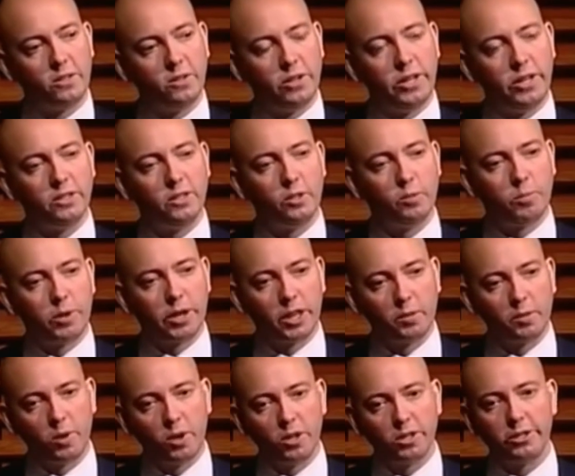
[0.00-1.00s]
You need to bring
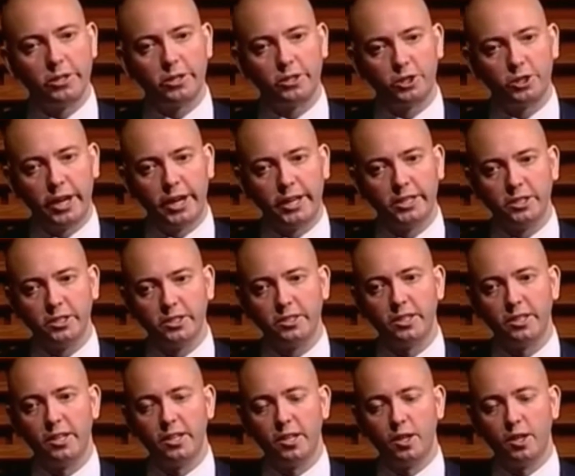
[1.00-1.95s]
them onto exchanges.